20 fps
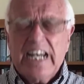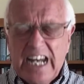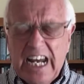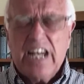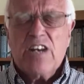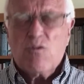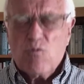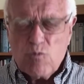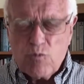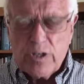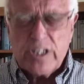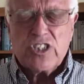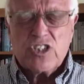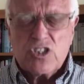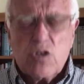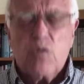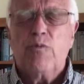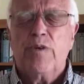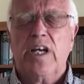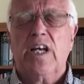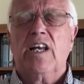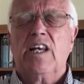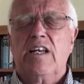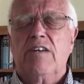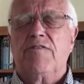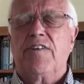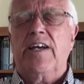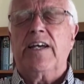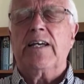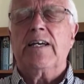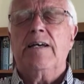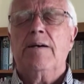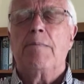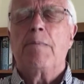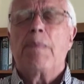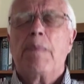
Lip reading: in which we are living.